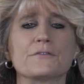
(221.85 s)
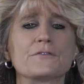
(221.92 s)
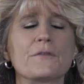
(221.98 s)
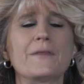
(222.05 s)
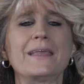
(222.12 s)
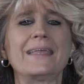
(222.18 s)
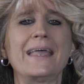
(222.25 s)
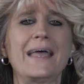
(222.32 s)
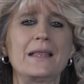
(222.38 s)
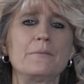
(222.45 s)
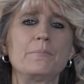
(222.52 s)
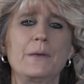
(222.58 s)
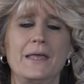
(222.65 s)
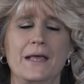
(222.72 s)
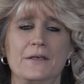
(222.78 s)
so they
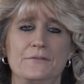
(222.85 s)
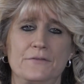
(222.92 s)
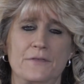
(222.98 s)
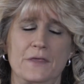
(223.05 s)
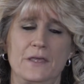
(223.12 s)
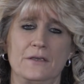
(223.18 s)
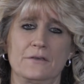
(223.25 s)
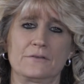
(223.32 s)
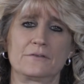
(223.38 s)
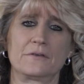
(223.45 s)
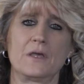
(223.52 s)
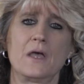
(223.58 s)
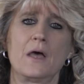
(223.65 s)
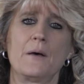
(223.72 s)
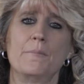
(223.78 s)
can pass things
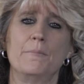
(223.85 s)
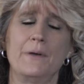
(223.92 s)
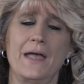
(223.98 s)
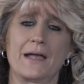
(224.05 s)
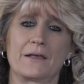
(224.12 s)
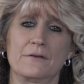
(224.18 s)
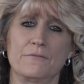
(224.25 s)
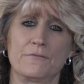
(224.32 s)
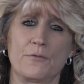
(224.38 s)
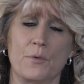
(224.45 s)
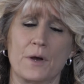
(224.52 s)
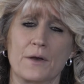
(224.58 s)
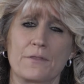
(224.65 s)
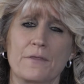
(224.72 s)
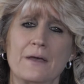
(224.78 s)
back and
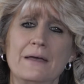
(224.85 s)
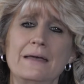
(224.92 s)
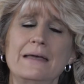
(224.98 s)
forth.